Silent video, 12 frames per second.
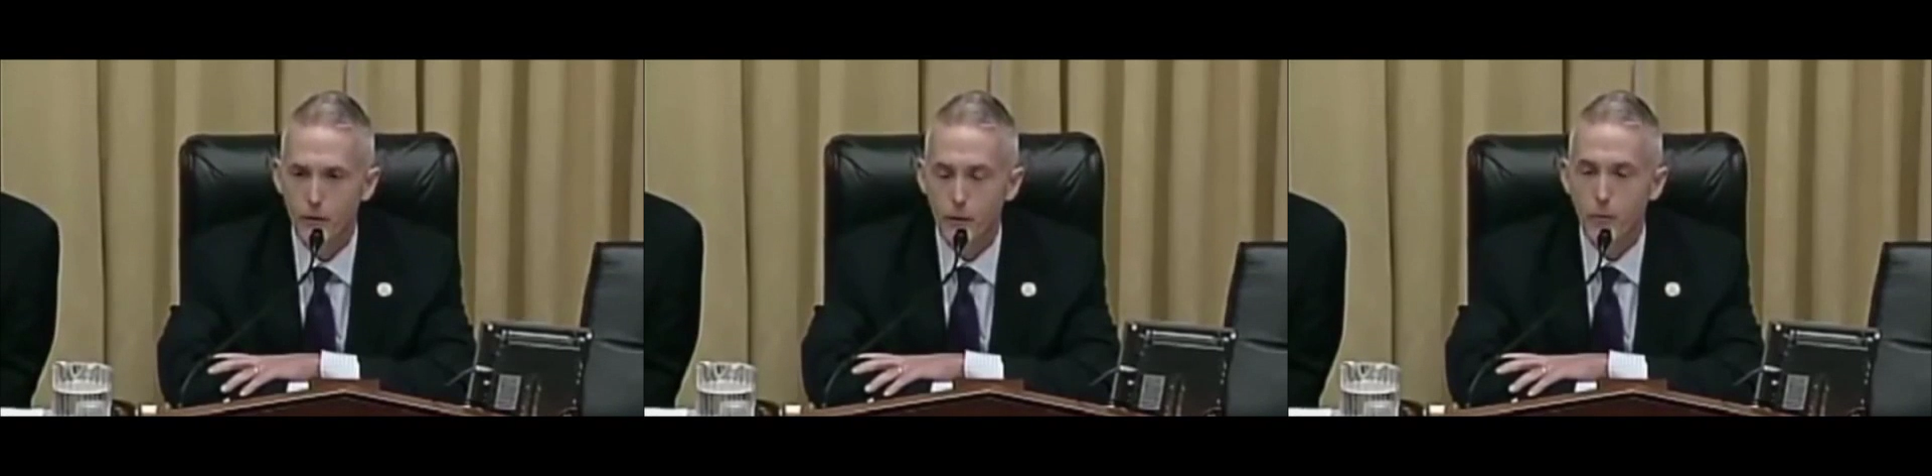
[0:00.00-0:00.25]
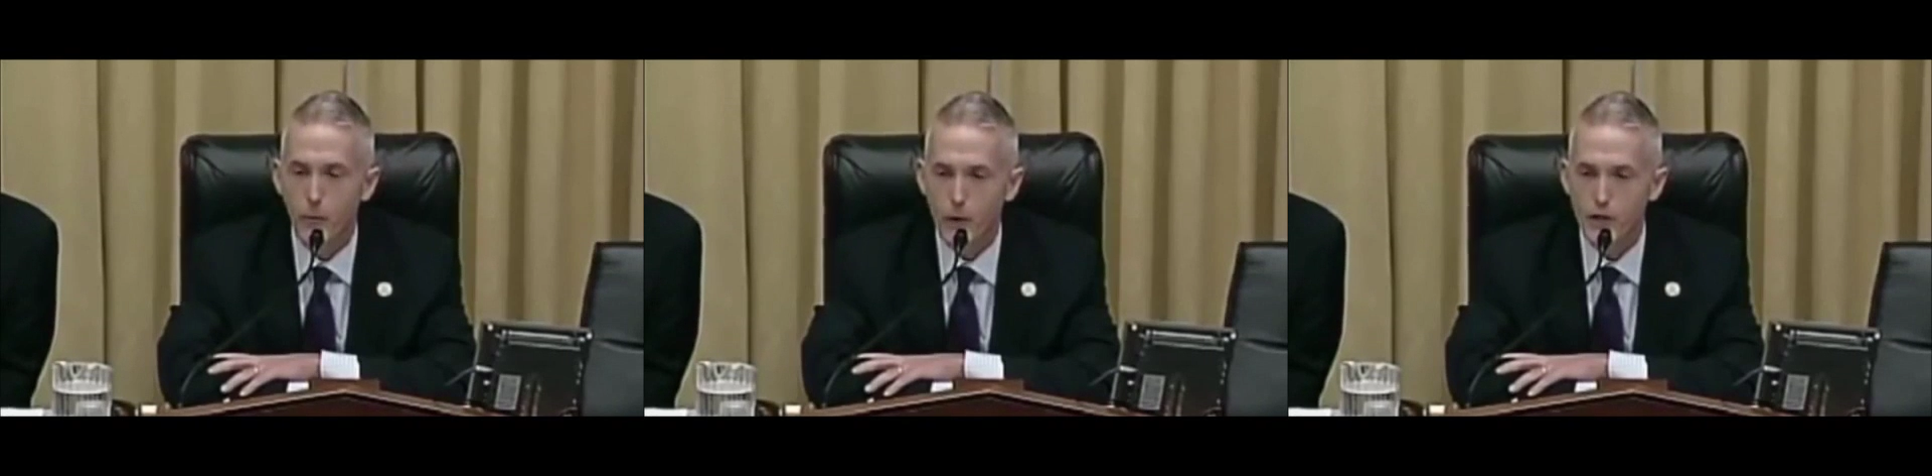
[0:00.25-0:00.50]

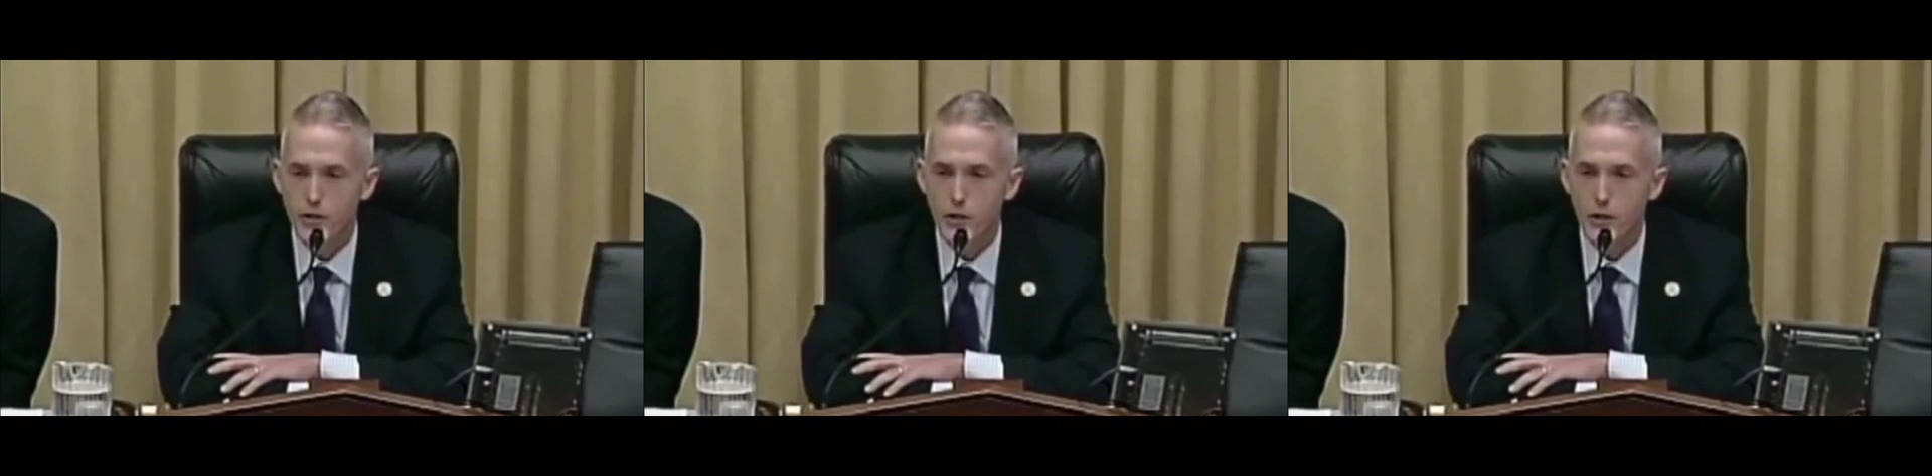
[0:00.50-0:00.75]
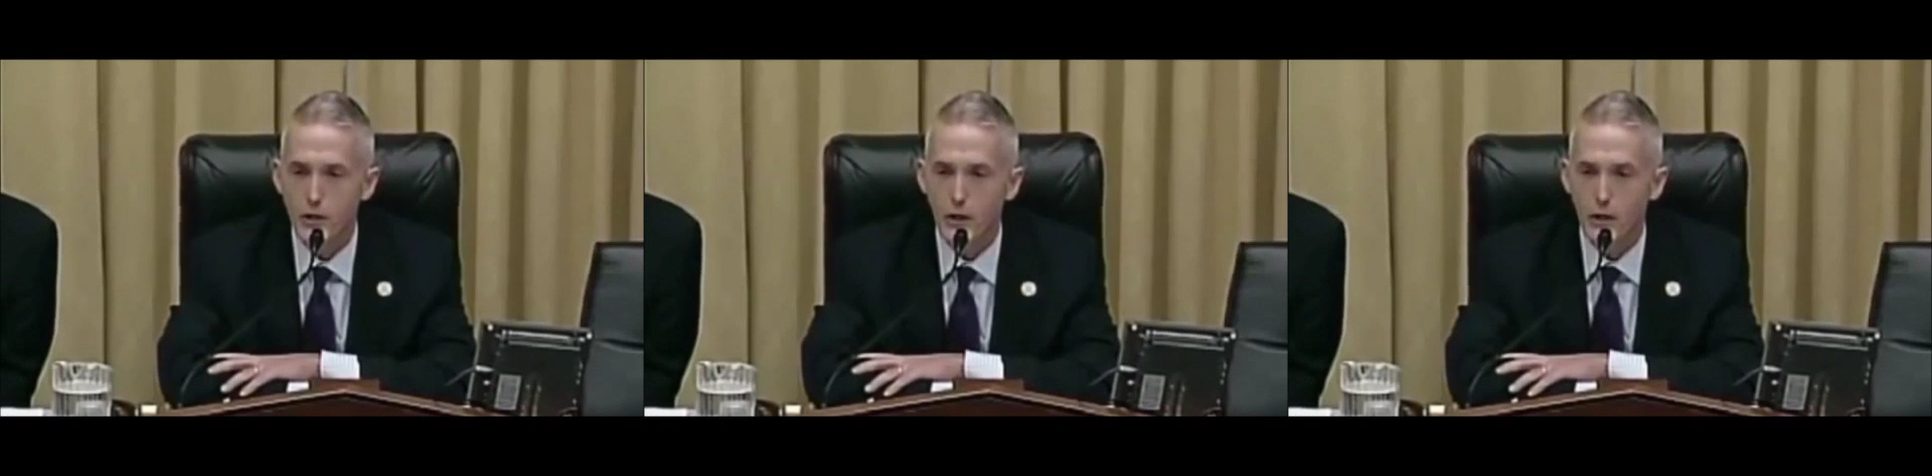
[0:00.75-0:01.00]
The
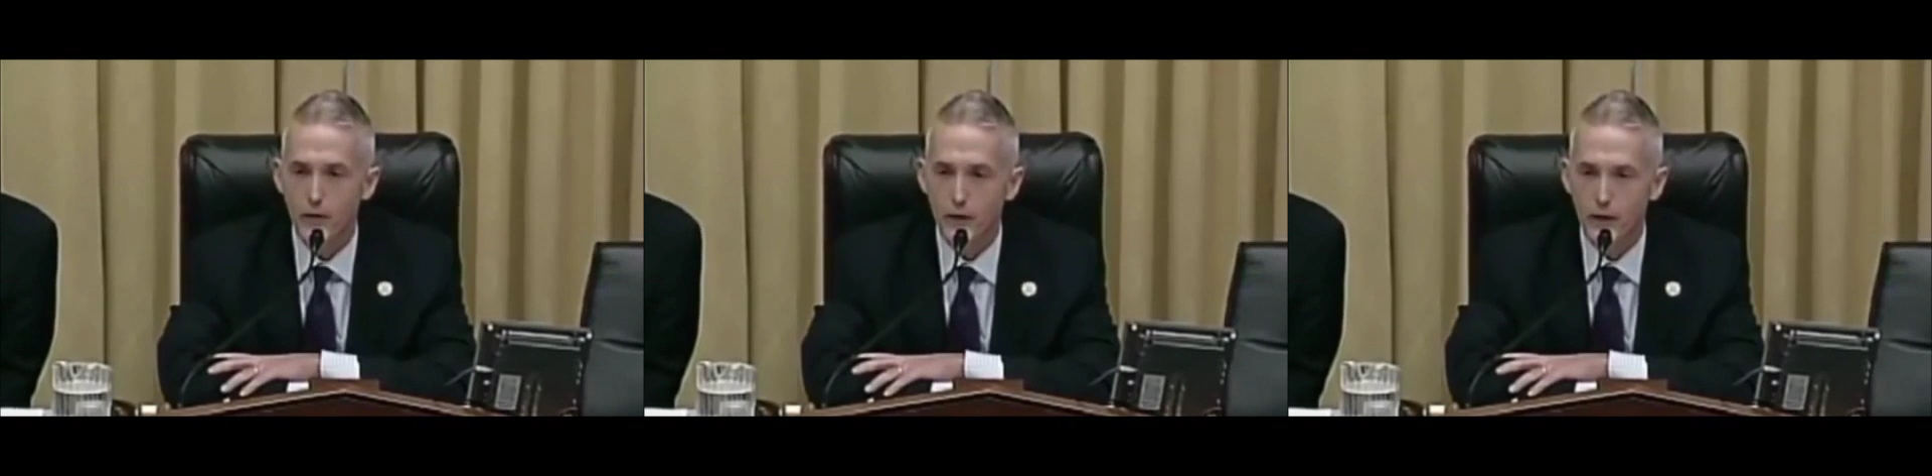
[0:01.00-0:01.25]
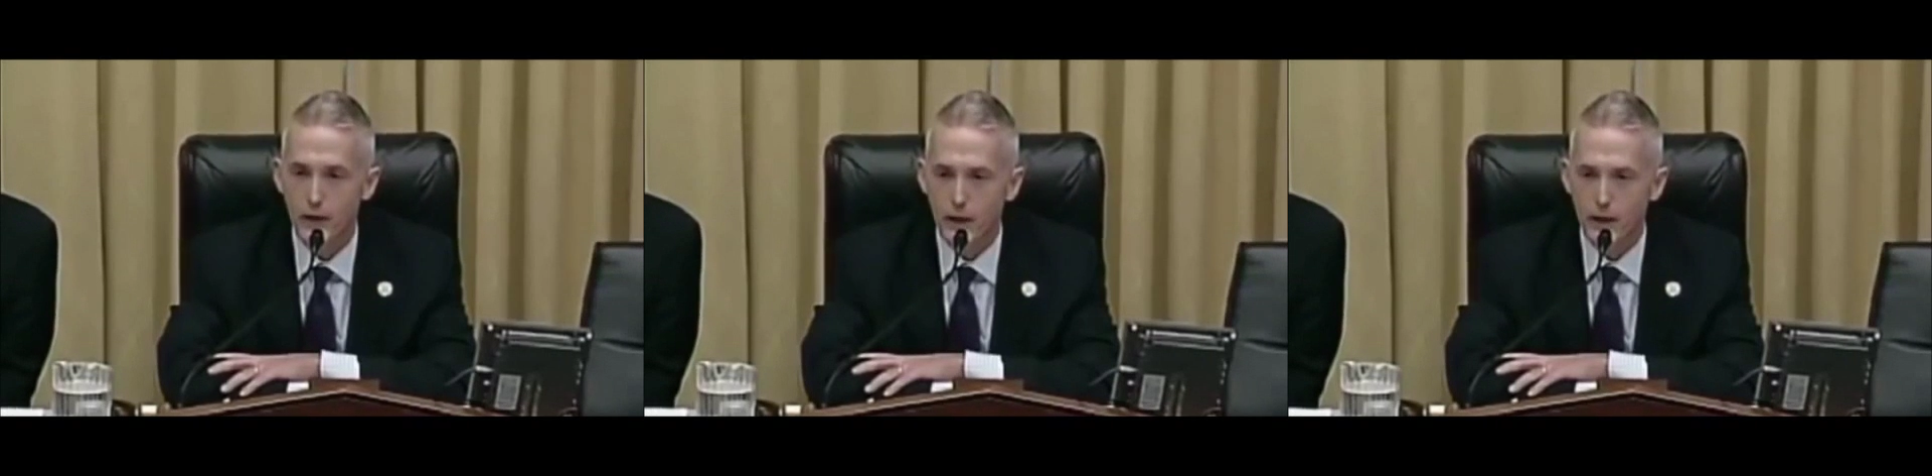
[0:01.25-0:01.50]
President of
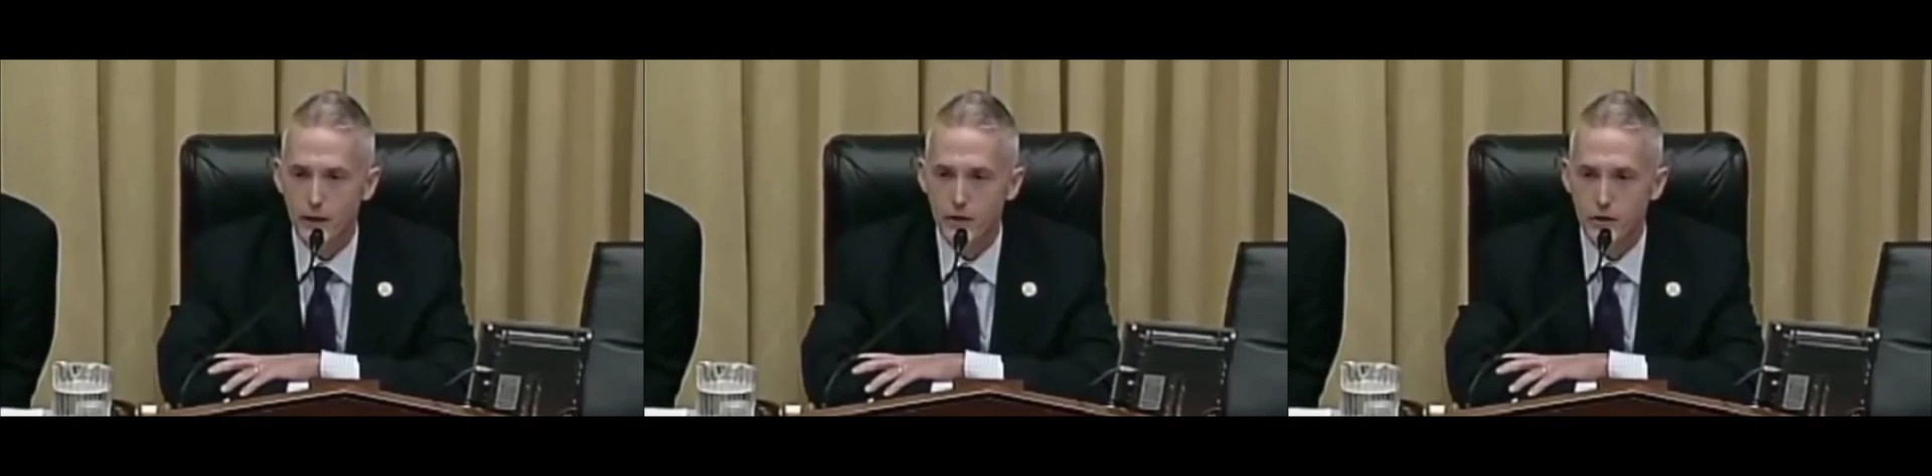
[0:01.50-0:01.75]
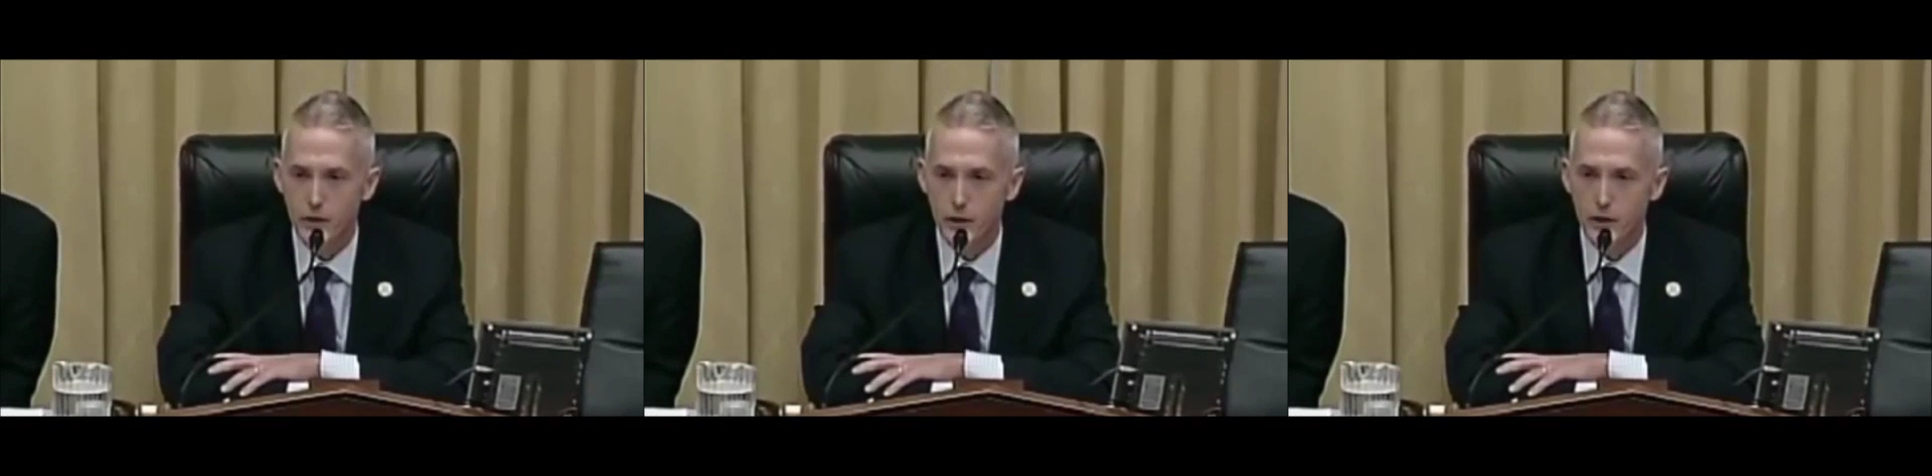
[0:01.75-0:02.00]
the
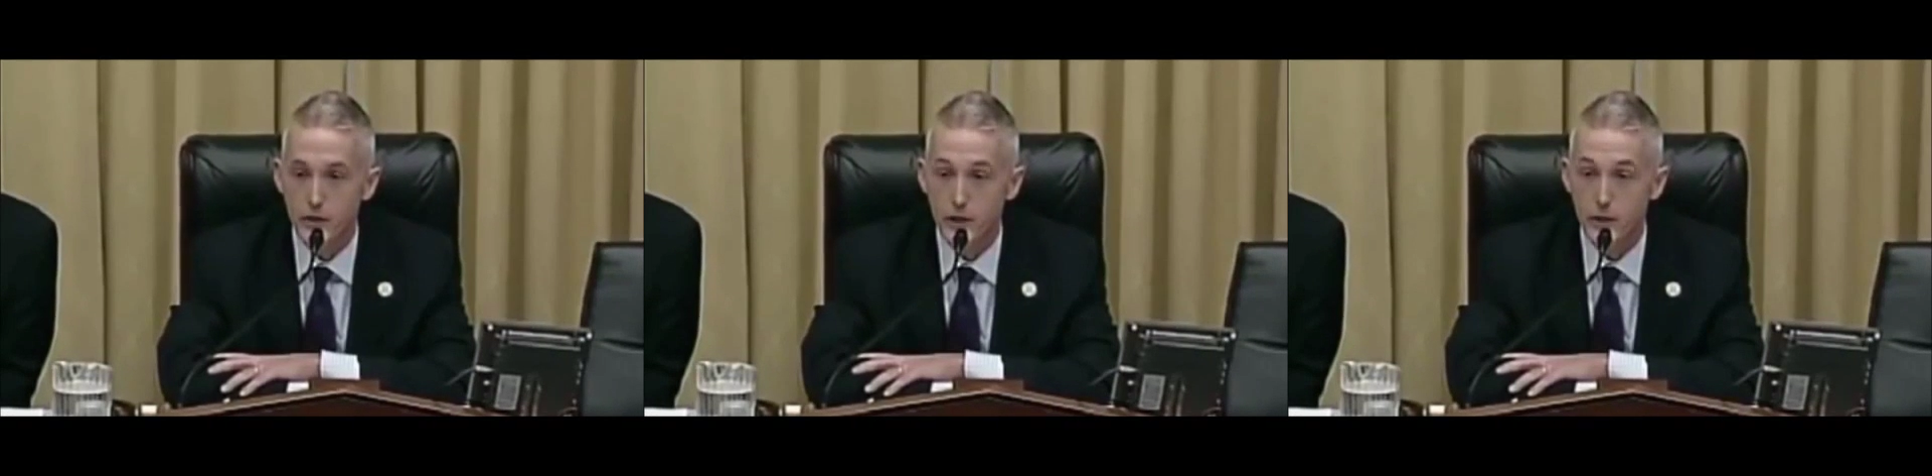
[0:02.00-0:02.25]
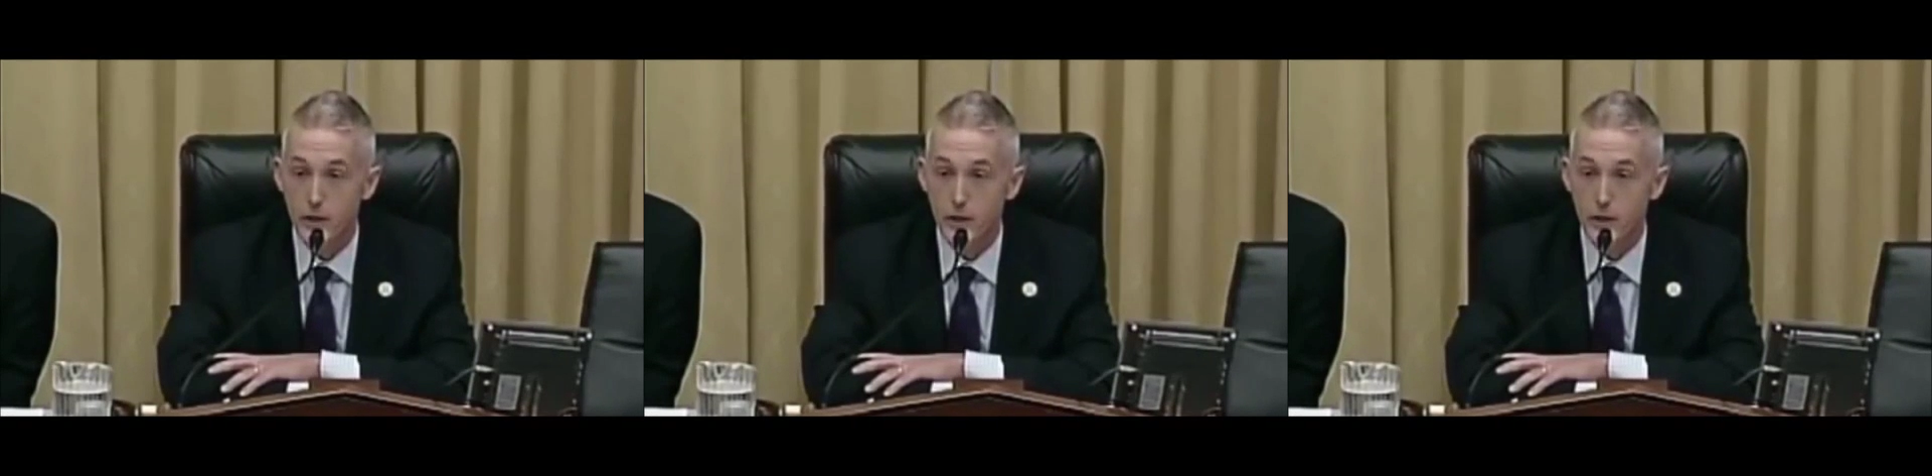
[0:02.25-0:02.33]
United States,